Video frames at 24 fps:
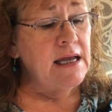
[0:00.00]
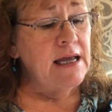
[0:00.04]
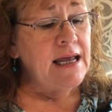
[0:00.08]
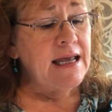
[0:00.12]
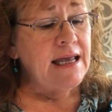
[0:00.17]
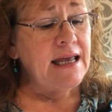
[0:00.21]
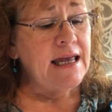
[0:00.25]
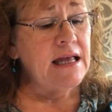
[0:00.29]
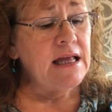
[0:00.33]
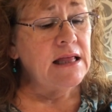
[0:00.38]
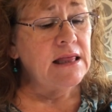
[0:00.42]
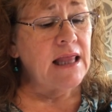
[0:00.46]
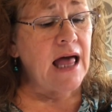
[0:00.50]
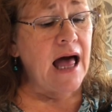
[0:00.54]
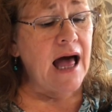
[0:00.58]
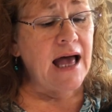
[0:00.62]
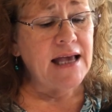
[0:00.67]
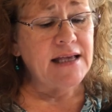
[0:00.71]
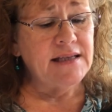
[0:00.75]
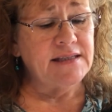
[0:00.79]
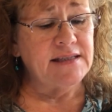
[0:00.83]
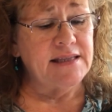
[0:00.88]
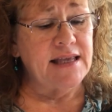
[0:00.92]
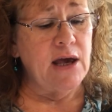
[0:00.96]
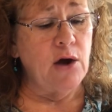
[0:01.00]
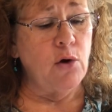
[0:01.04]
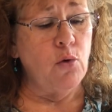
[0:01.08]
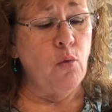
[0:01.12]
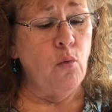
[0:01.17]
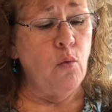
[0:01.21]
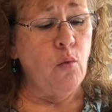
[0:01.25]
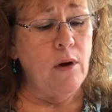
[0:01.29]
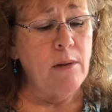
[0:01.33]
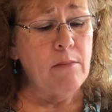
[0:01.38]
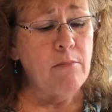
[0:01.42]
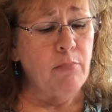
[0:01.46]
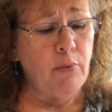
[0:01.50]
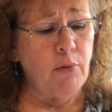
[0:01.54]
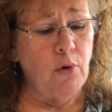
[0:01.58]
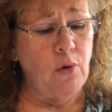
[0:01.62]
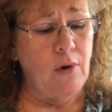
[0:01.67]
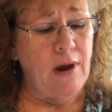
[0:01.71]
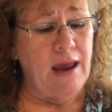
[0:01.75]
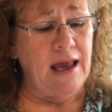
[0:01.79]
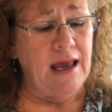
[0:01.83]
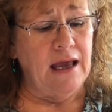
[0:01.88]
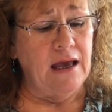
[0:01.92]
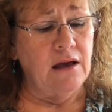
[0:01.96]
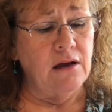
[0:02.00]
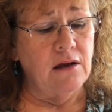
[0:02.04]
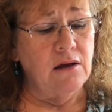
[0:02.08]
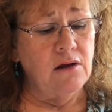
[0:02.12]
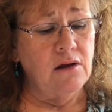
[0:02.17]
He lies there whimpering,